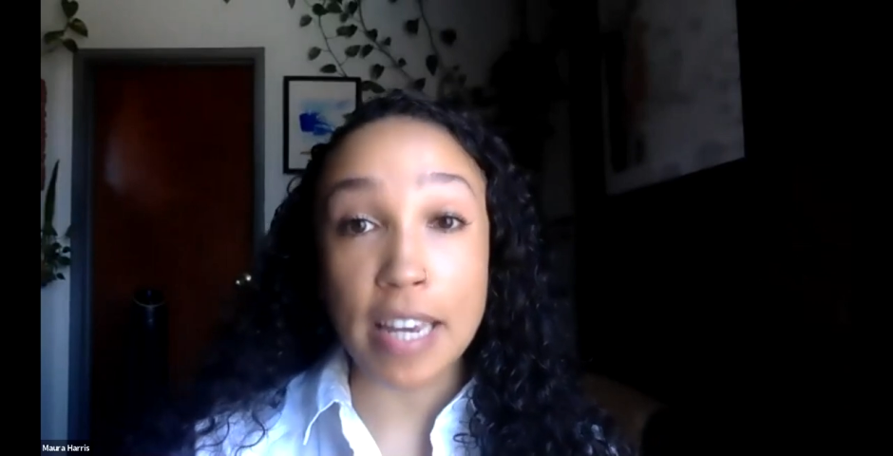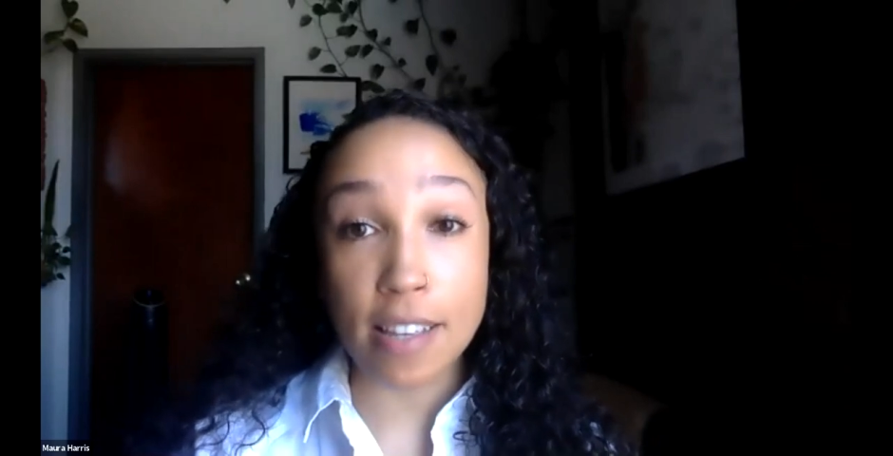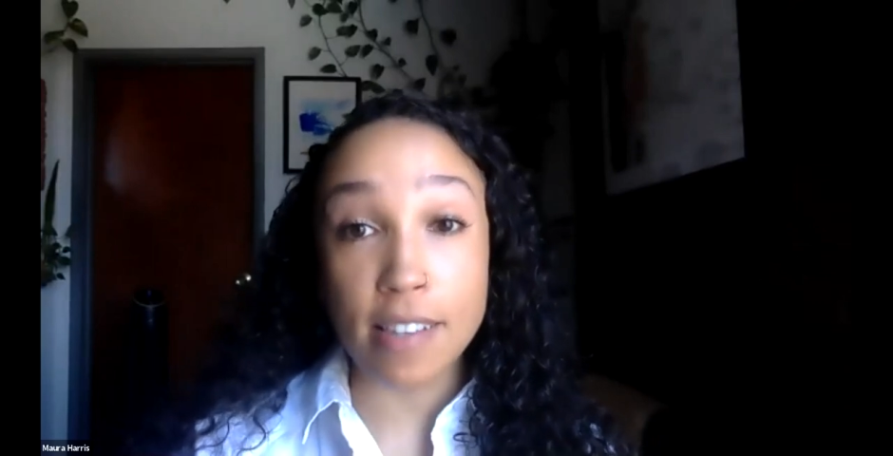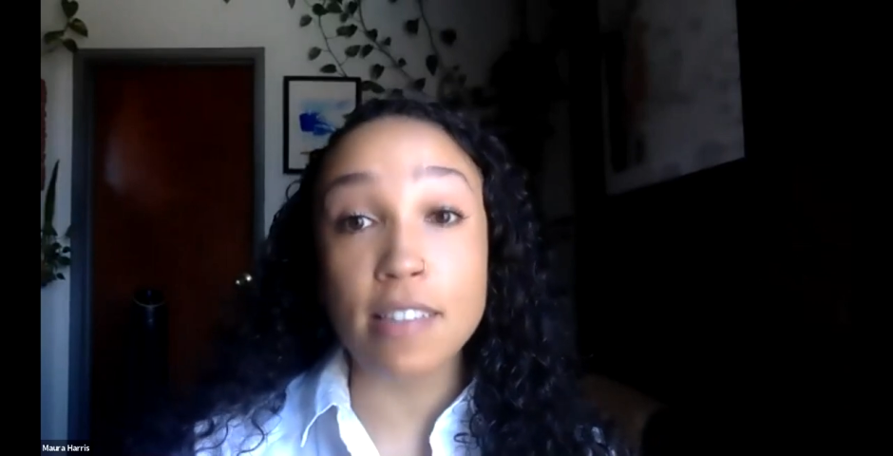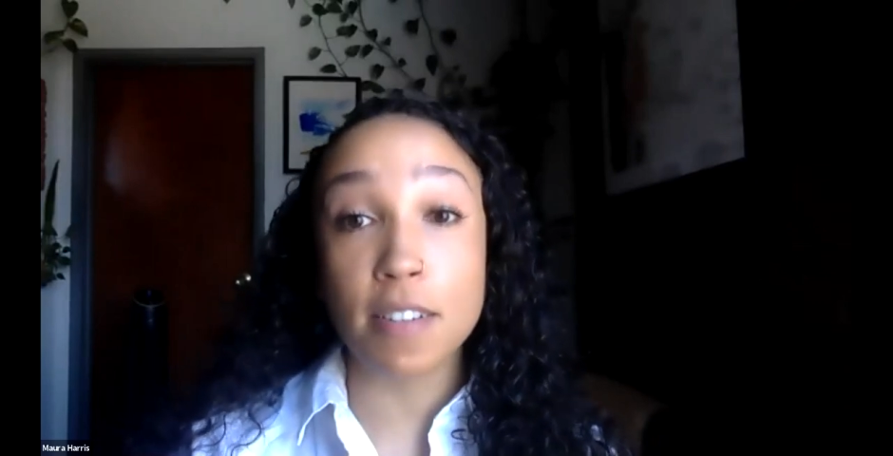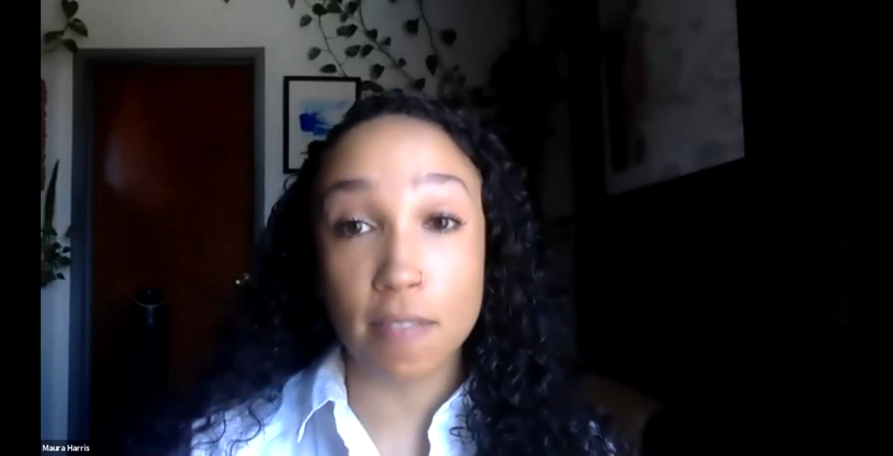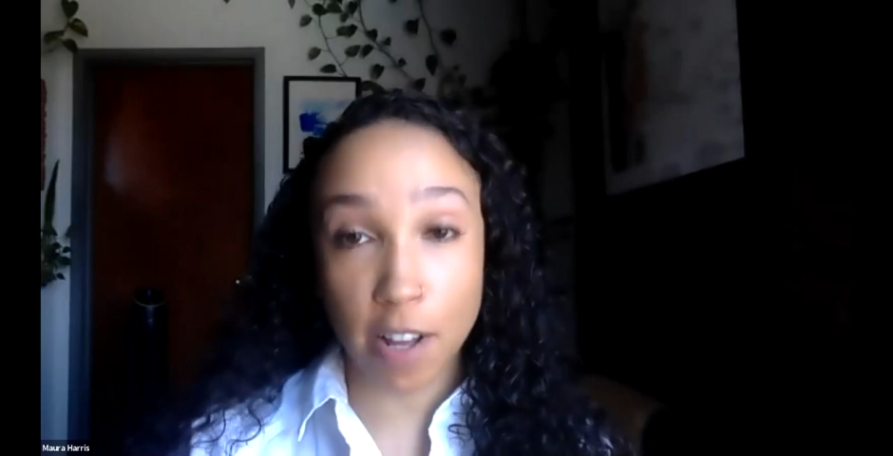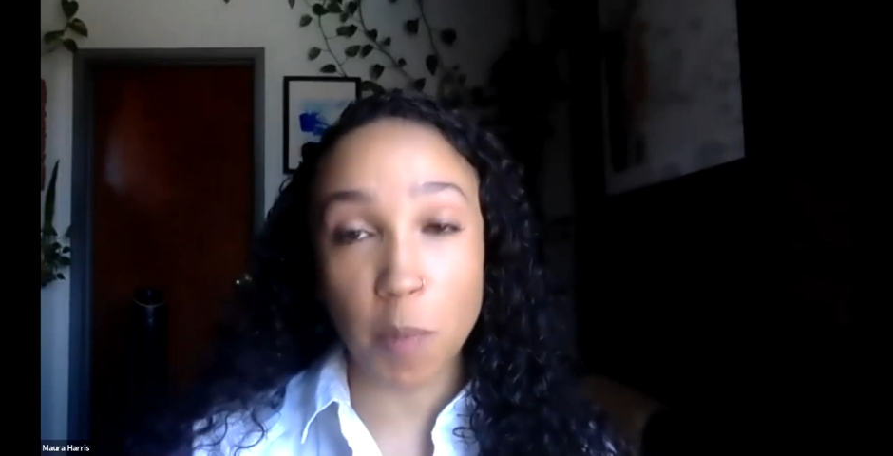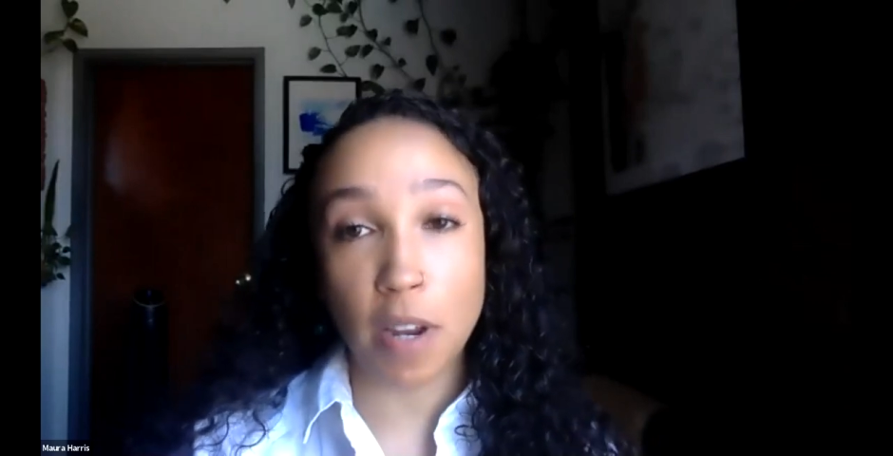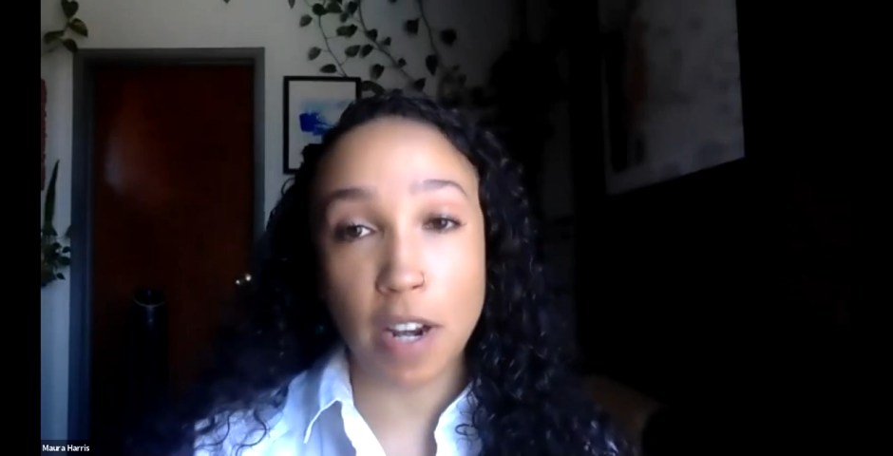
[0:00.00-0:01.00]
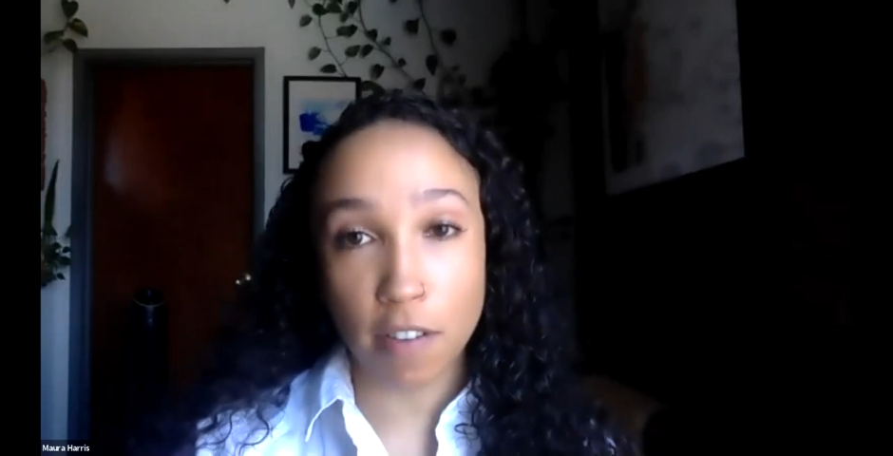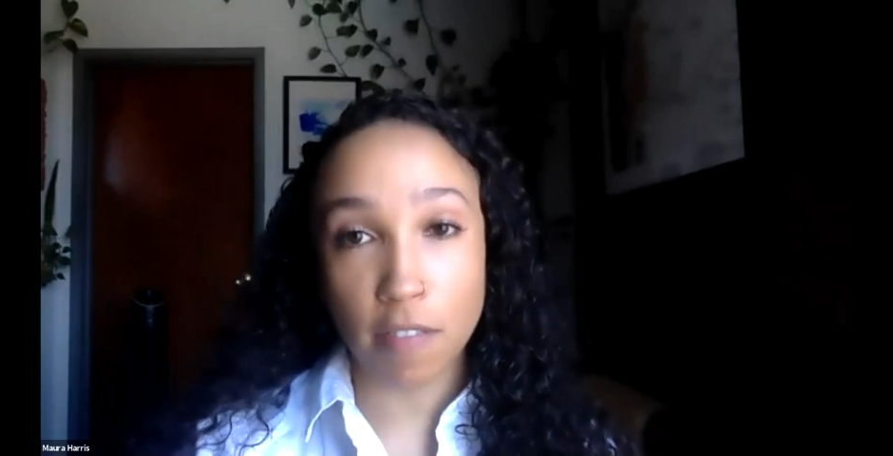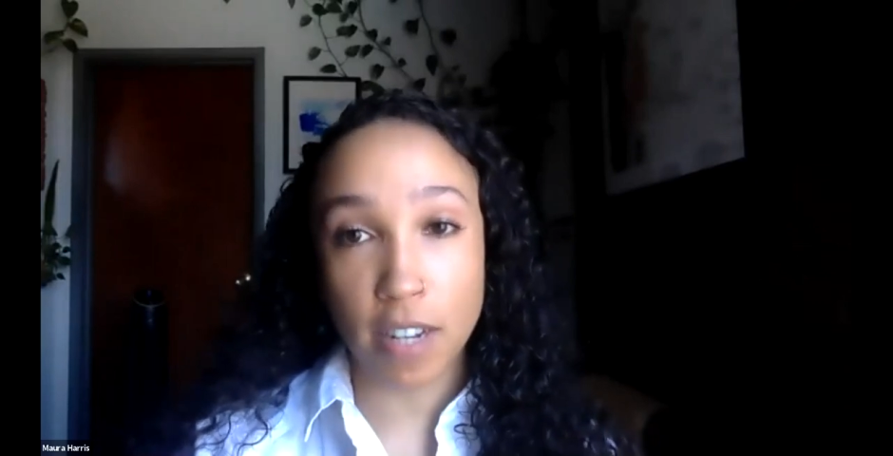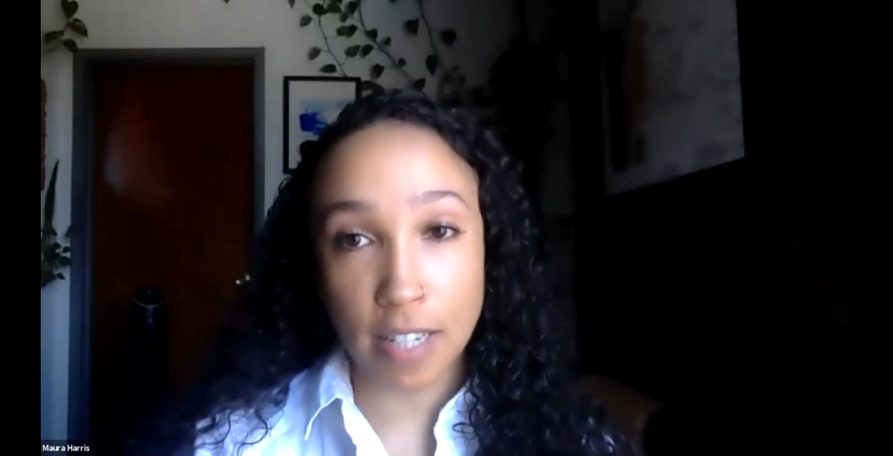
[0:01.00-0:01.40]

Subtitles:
is the development of